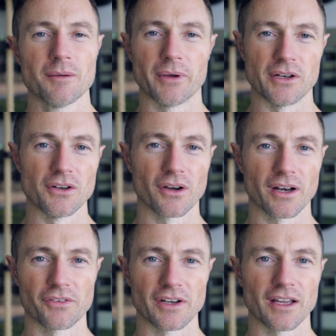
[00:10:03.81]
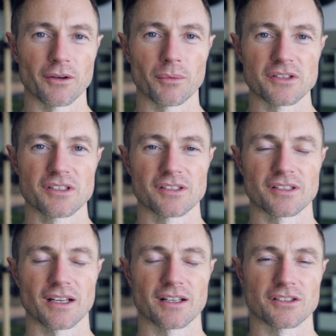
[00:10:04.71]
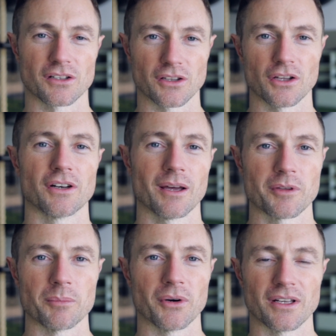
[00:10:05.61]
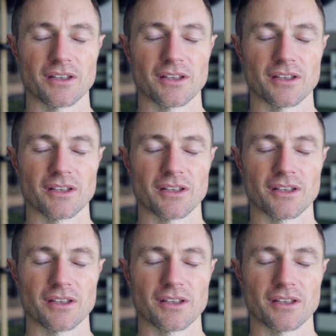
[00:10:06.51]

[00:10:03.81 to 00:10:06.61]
but not every day. Once you're starting to load up the body,